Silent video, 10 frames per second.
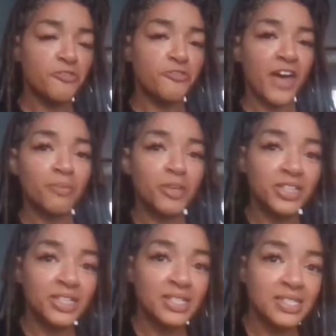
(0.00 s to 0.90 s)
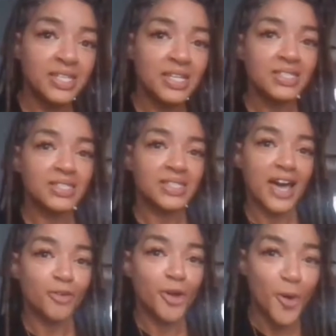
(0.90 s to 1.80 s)
fabulous
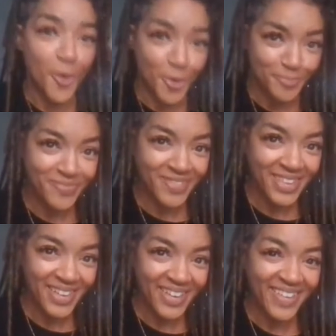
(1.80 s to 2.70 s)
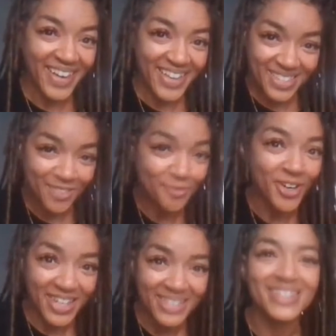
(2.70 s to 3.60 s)
townhome. Okay. So we're
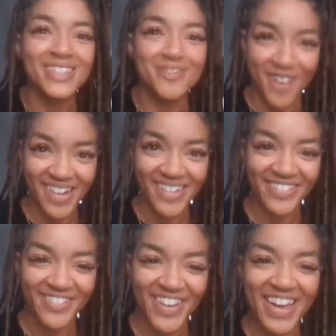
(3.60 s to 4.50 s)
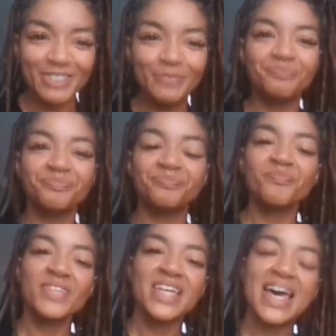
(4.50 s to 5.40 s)
getting somewhere, right?
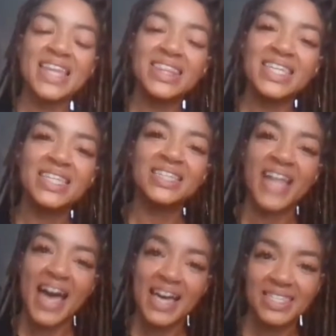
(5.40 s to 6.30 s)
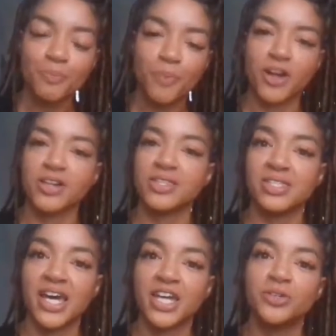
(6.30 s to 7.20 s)
And then the last part of the
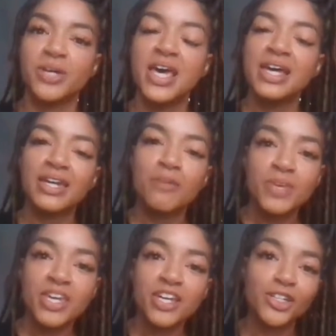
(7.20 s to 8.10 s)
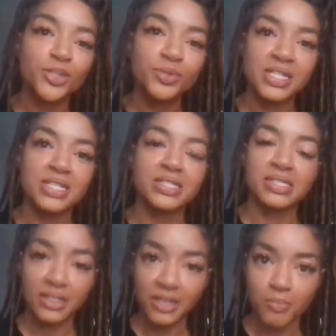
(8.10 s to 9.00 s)
title can be a unique
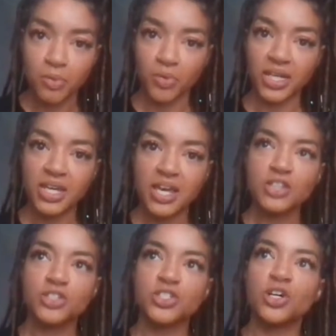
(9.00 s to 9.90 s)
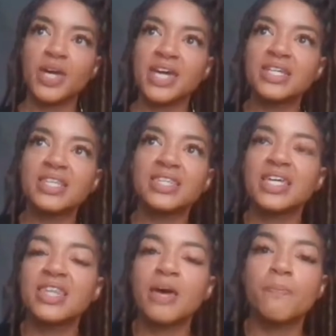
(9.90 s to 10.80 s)
selling point. So
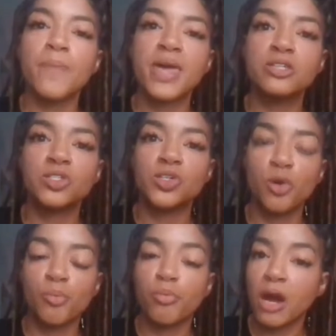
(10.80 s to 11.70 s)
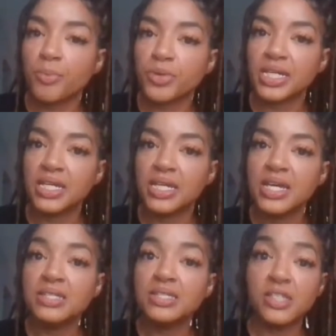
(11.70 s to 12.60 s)
anything that makes your property
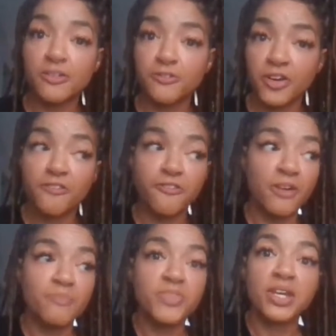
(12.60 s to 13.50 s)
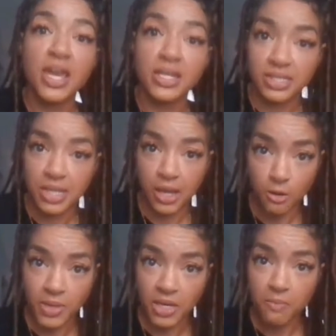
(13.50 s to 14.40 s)
different from the next
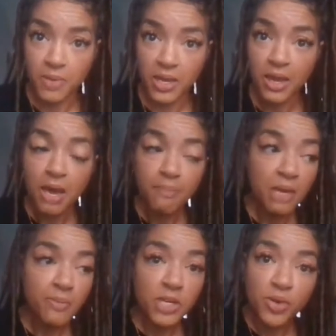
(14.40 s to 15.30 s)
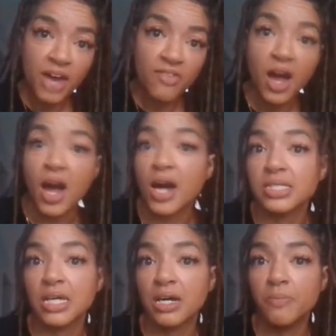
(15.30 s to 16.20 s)
Airbnb. Maybe you have a hot
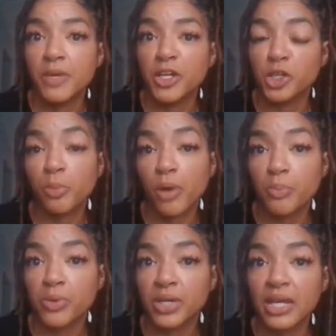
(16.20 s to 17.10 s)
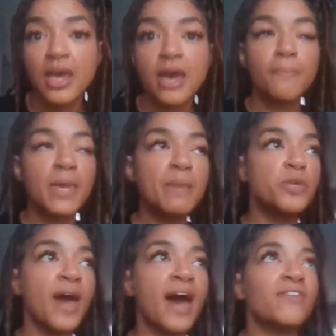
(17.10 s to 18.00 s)
tub in your property. Maybe
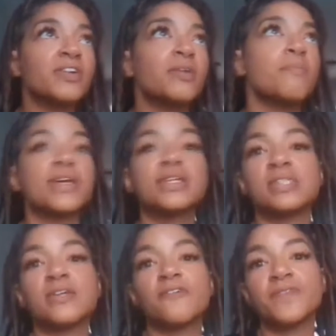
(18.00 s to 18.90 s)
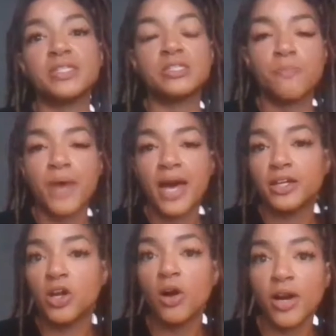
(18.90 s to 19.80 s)
you have an amazing fenced
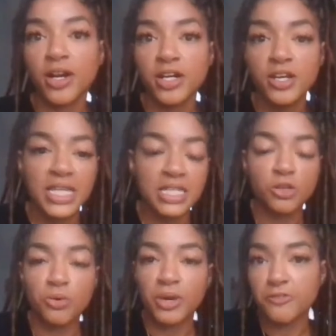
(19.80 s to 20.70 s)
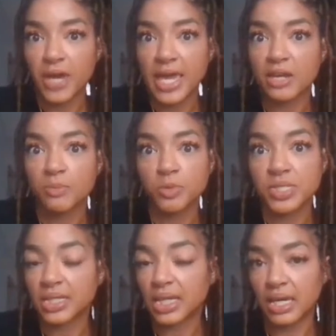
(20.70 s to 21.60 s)
backyard that's great for
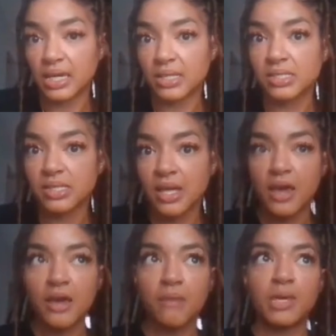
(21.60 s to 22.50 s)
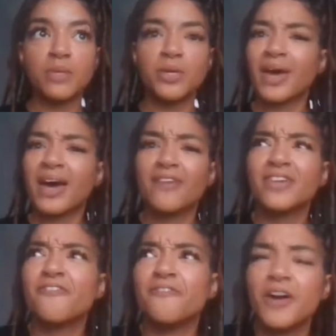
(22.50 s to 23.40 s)
animals and kids. Maybe you have
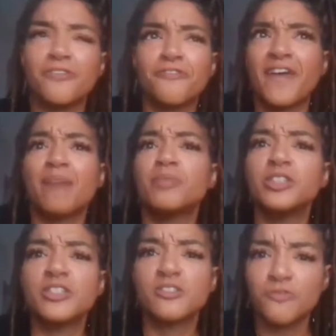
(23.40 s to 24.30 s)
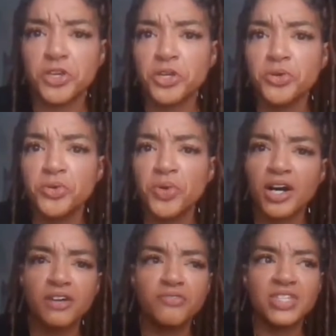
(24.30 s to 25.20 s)
a fabulous view
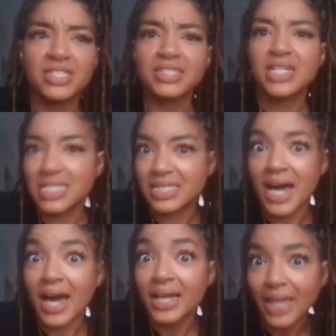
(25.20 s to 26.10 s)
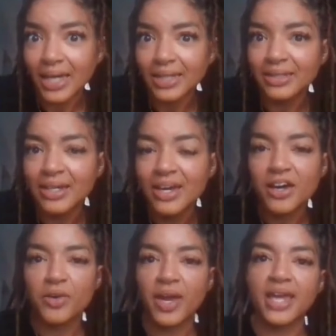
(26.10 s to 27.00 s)
of the city skyline.
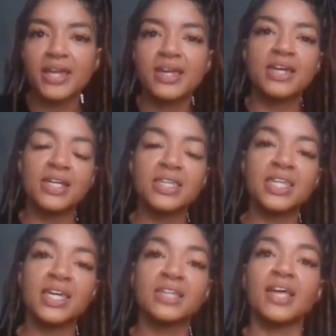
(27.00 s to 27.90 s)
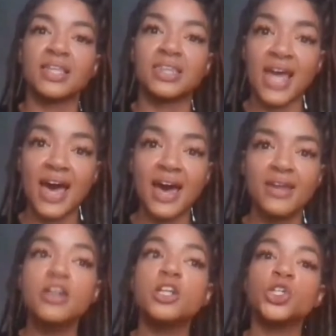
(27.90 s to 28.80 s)
Okay, anything like that,
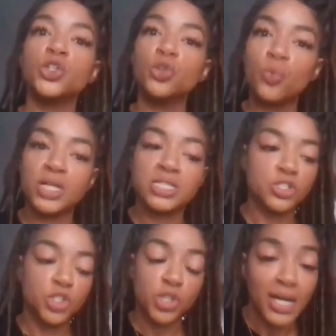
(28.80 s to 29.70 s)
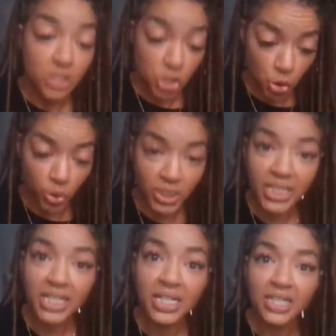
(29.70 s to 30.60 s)
you'll want to try to shorten
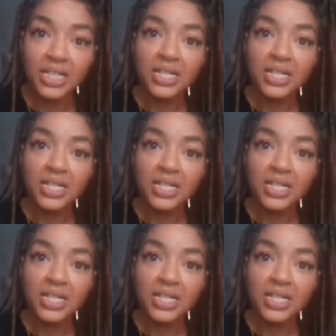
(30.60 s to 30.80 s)
it